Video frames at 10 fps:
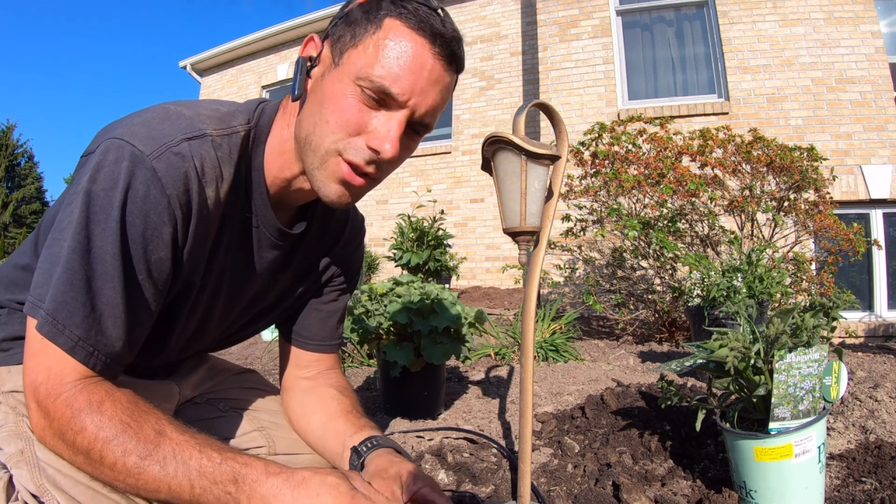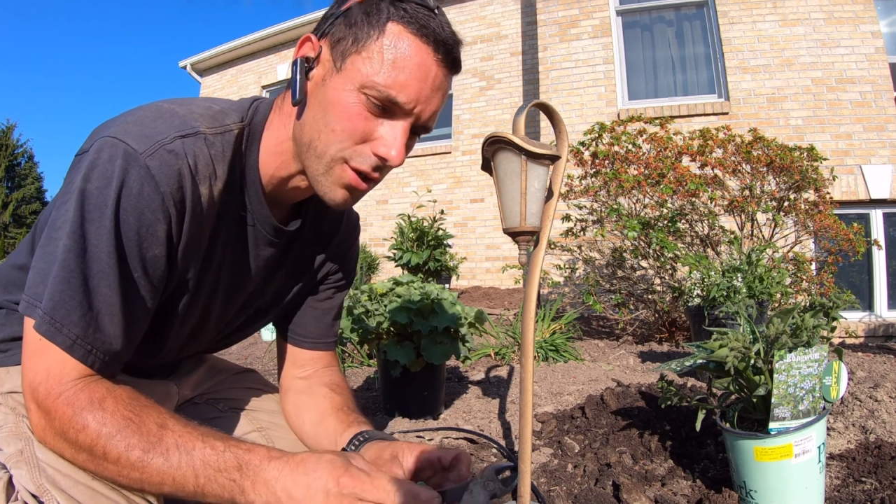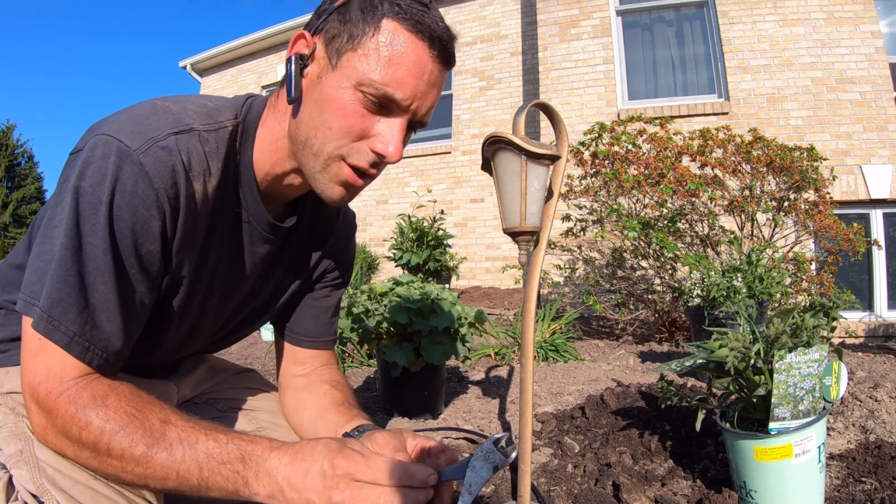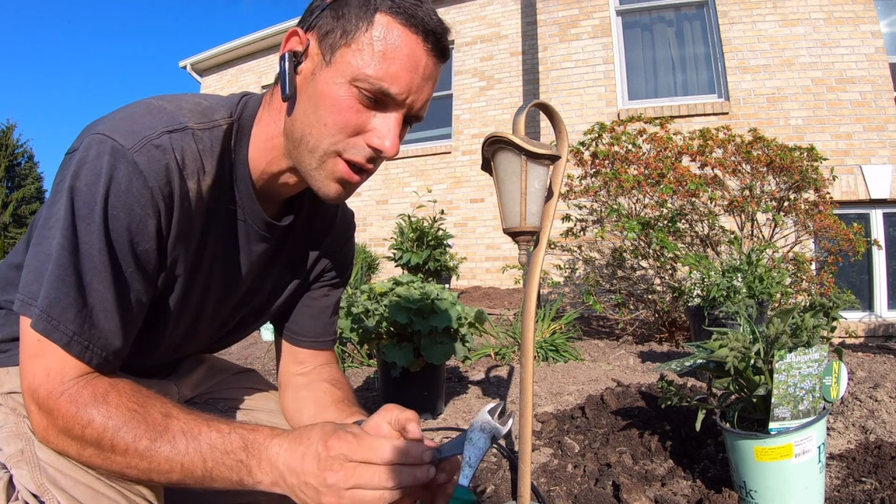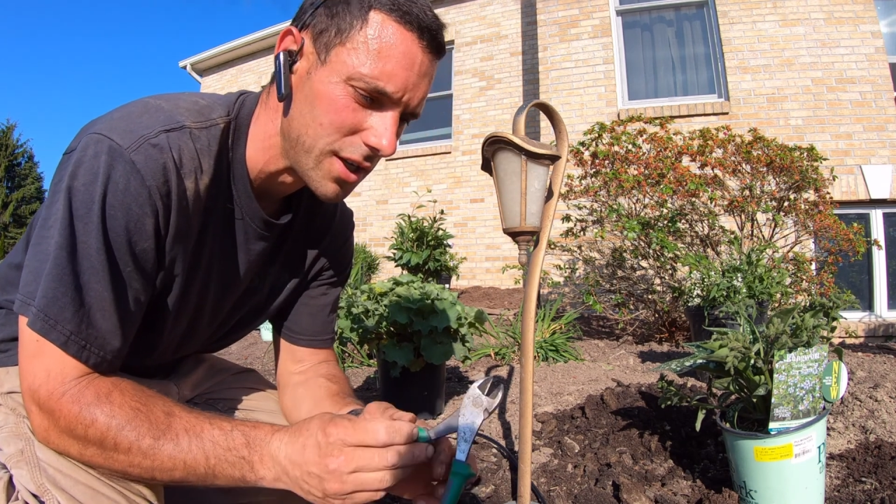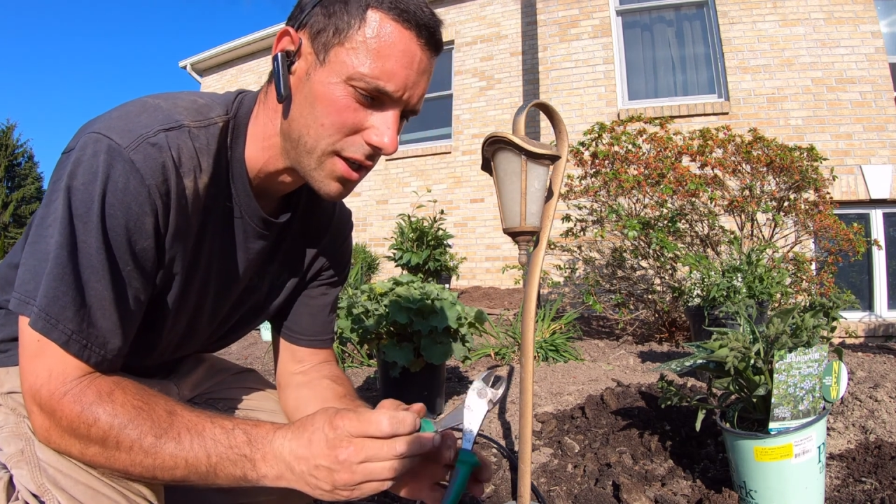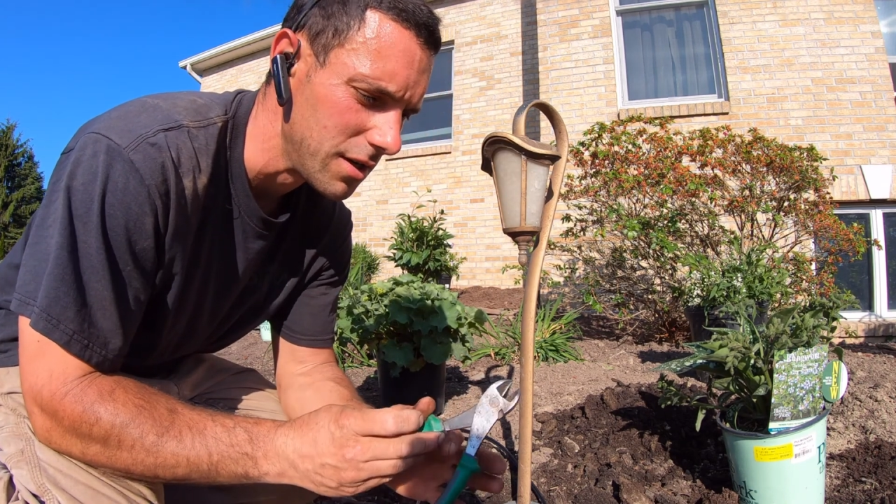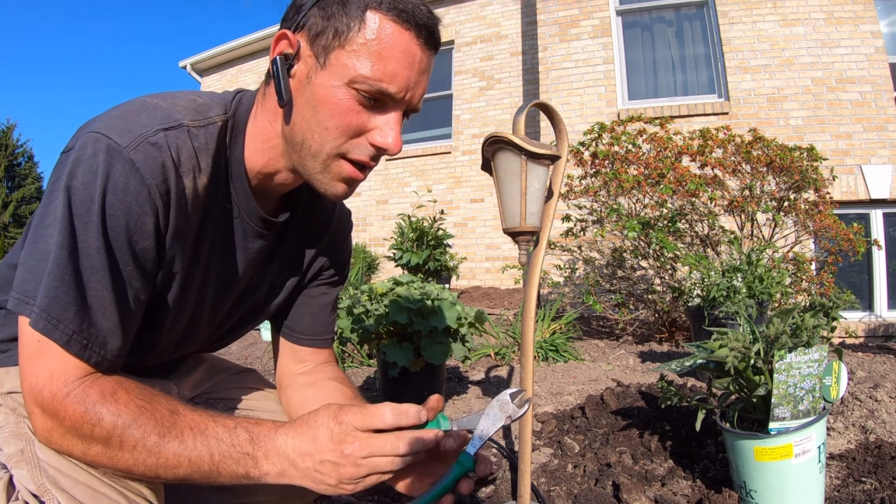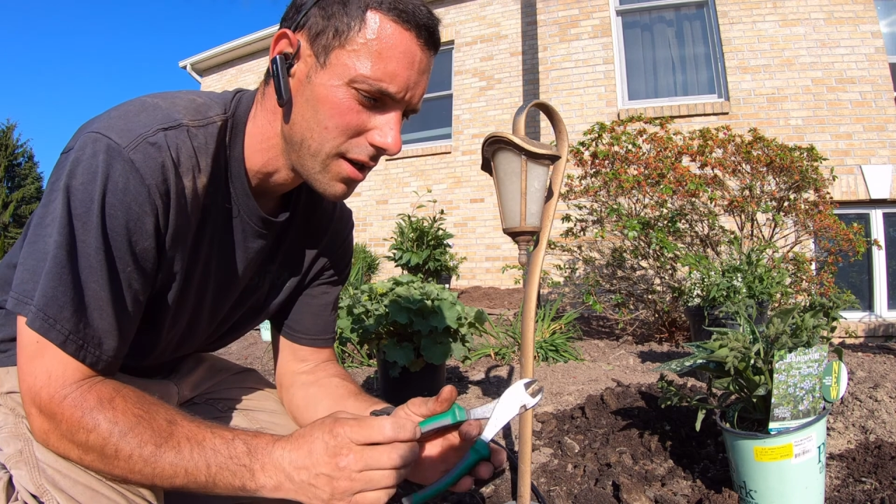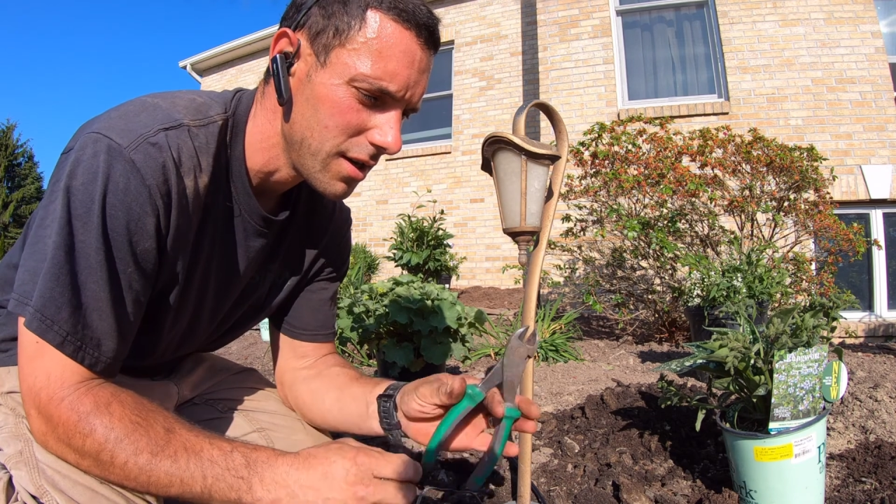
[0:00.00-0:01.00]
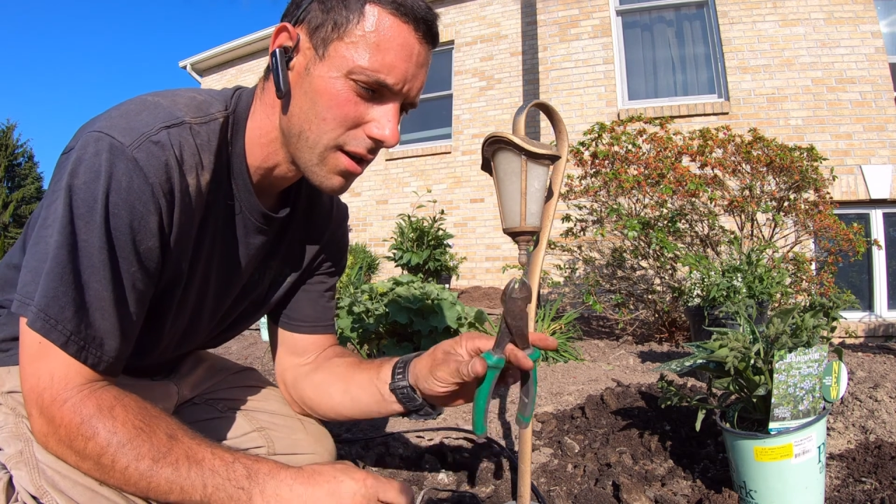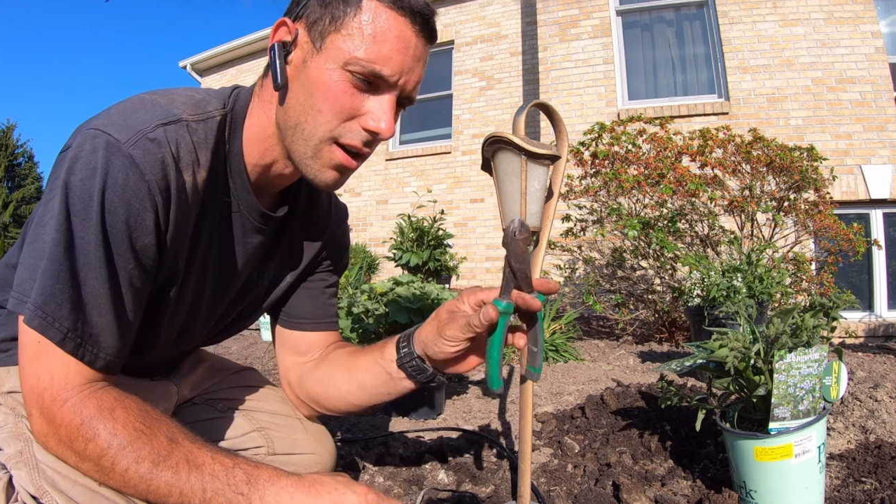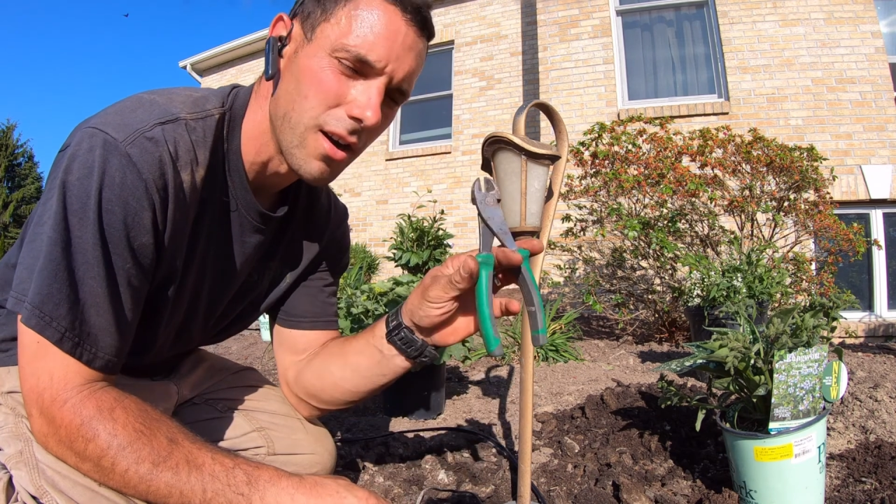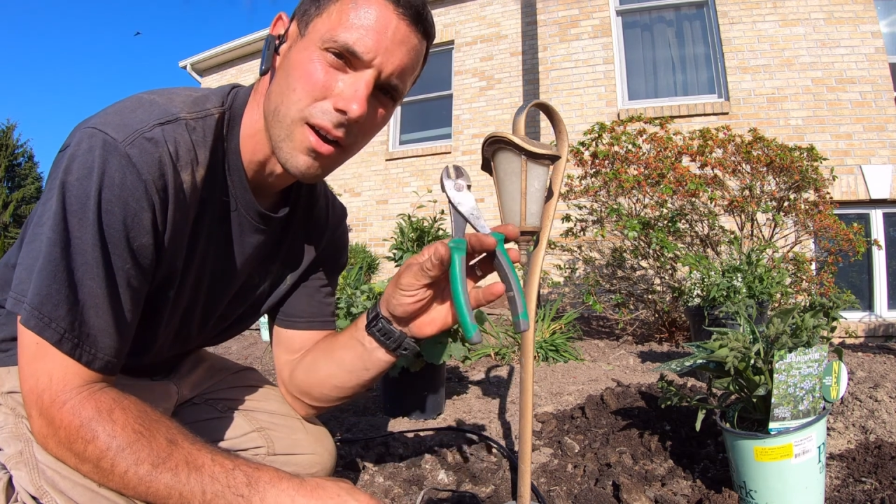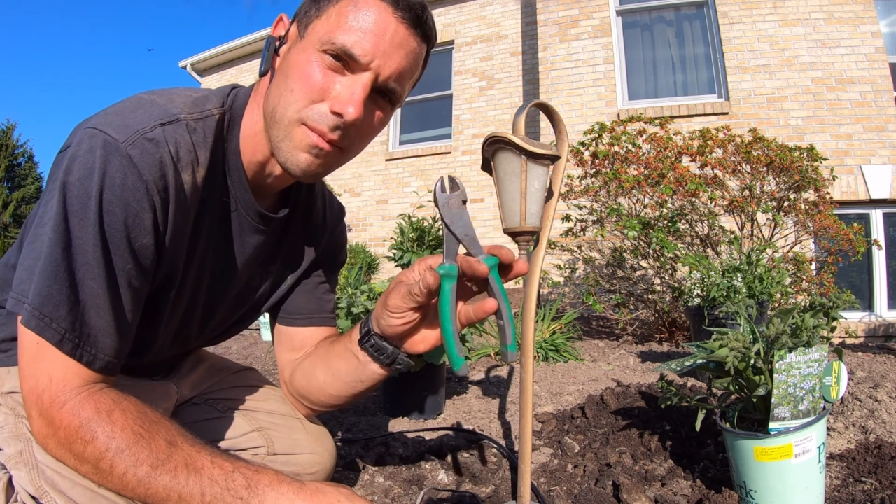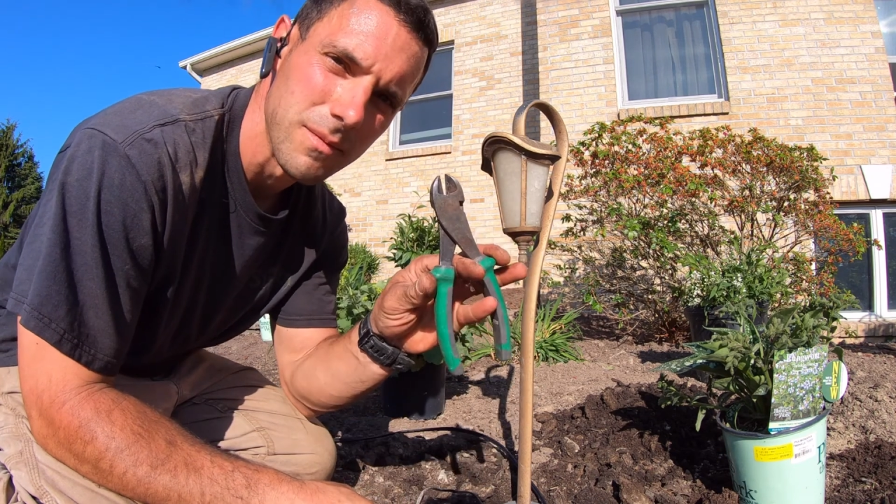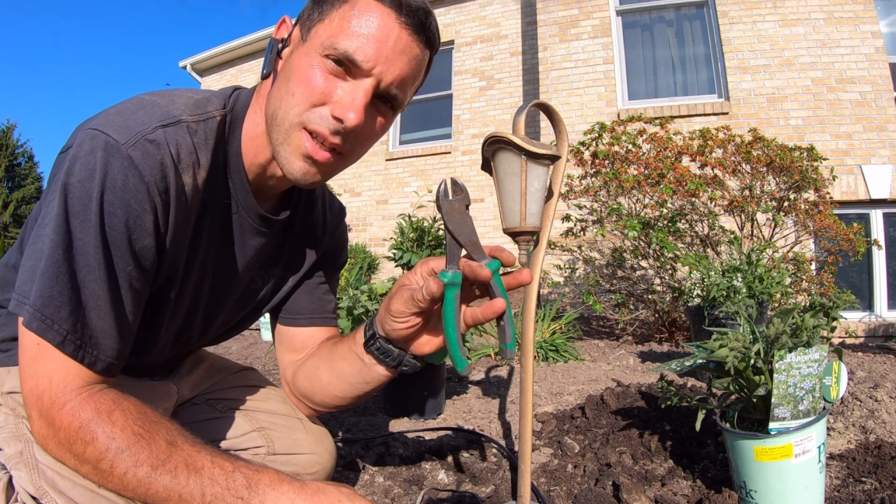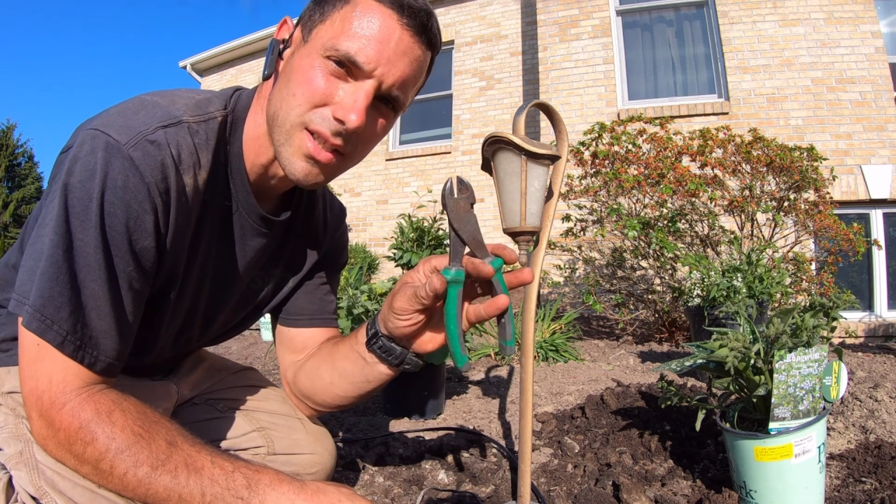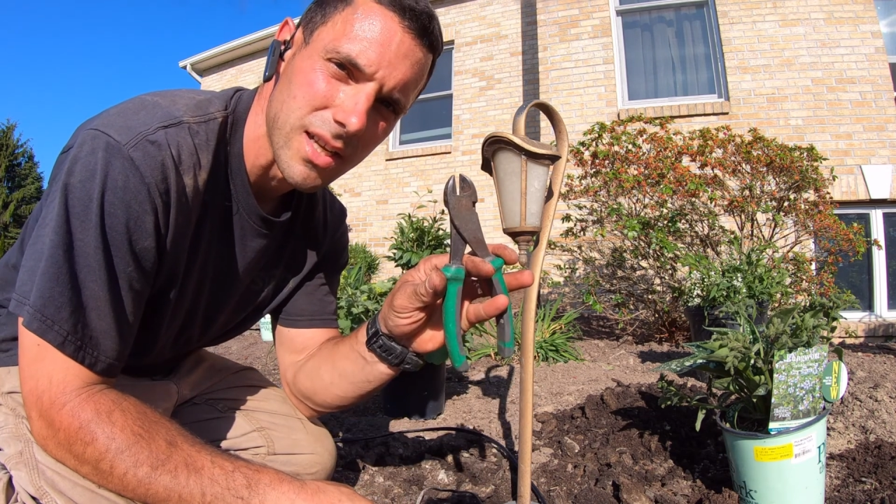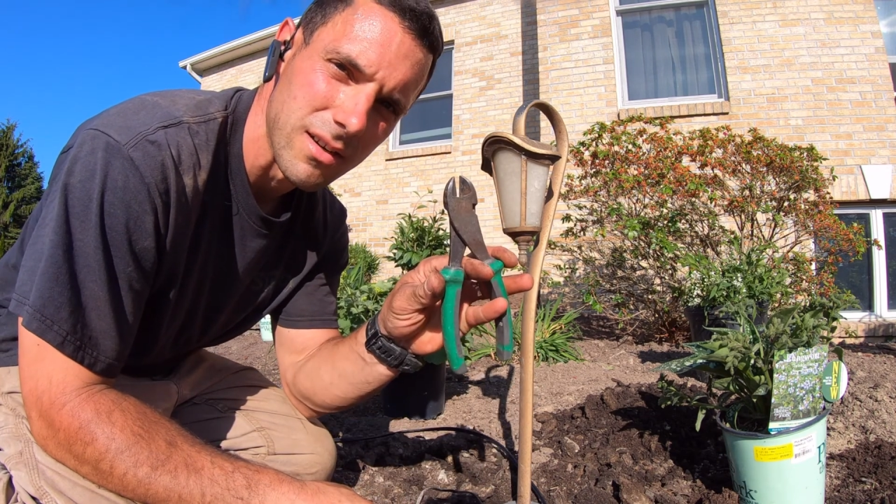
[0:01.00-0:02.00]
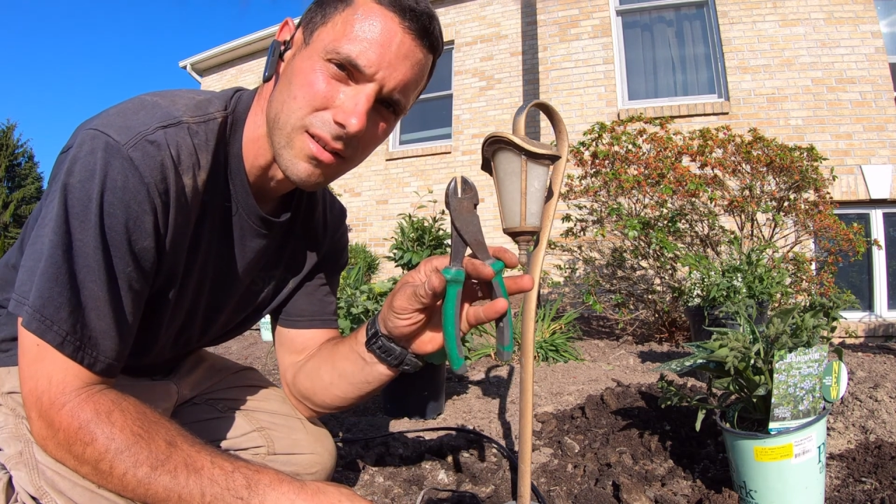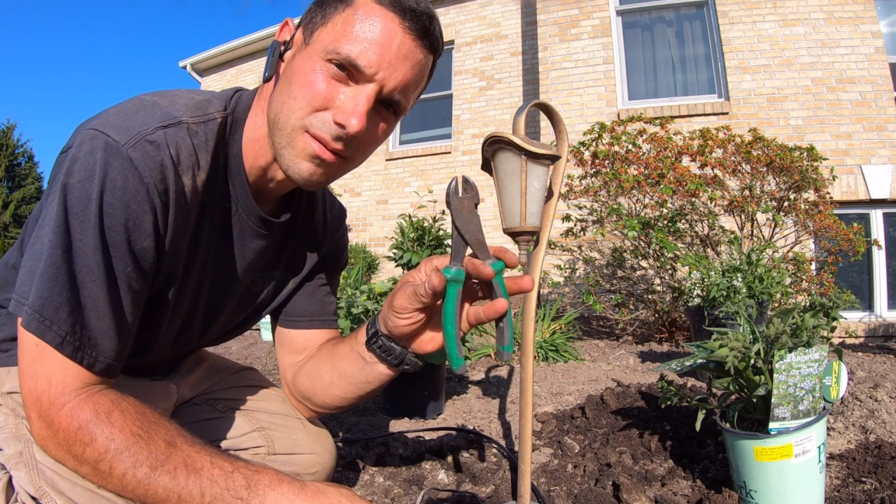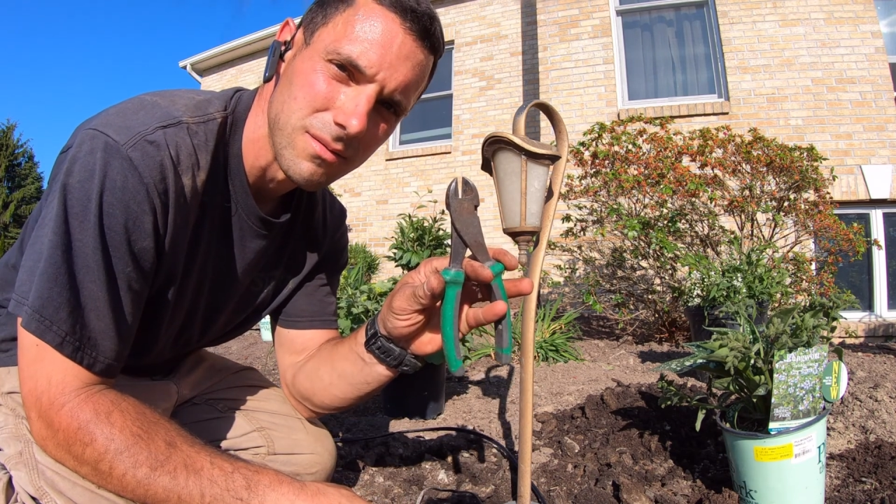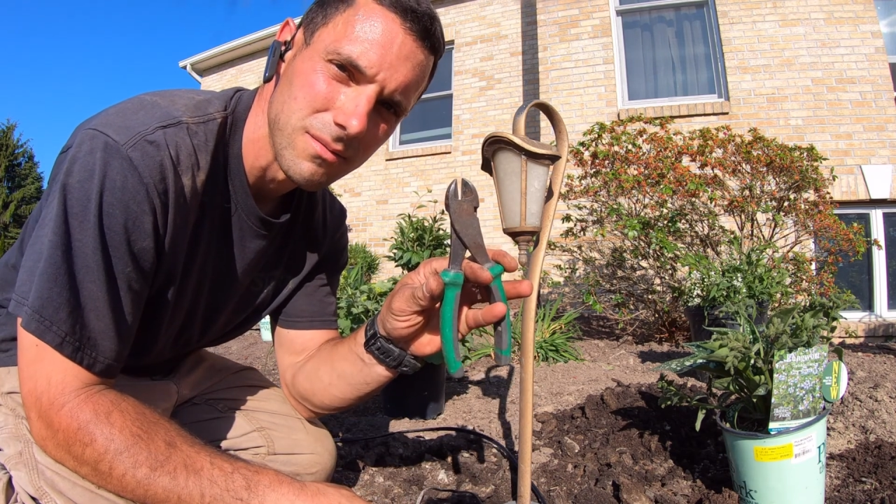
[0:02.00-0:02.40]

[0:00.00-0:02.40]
You're going to need a set of